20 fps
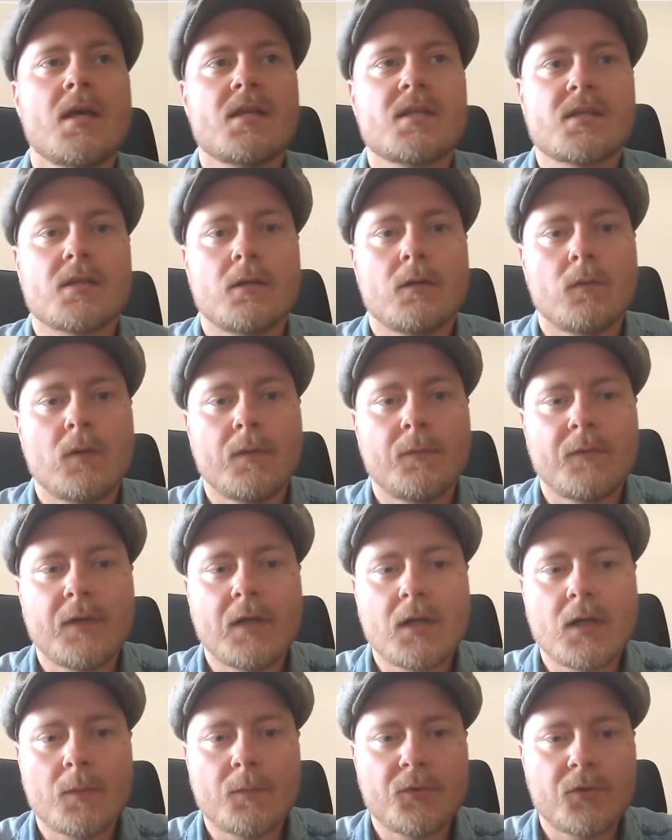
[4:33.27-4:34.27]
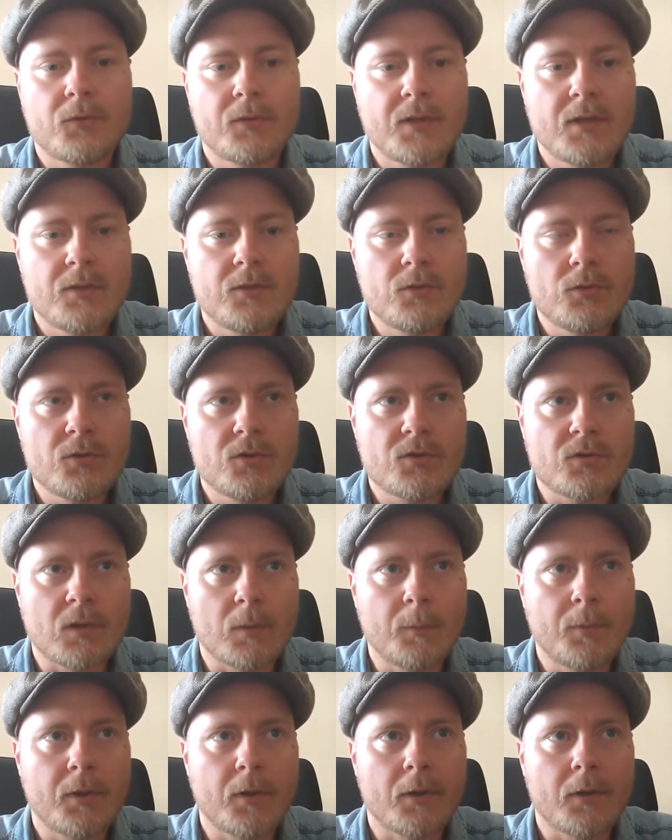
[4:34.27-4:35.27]
So when we come to the neutral
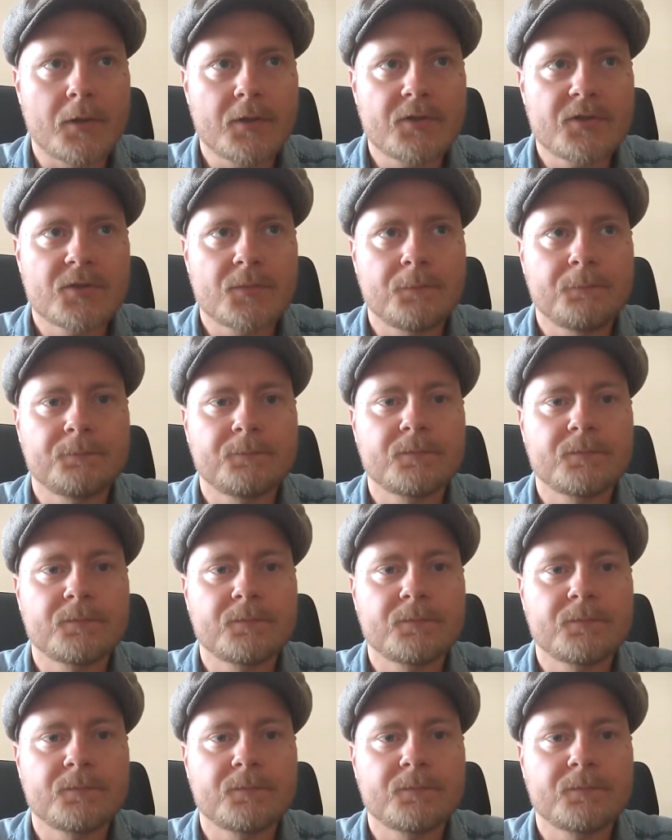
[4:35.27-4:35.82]
part,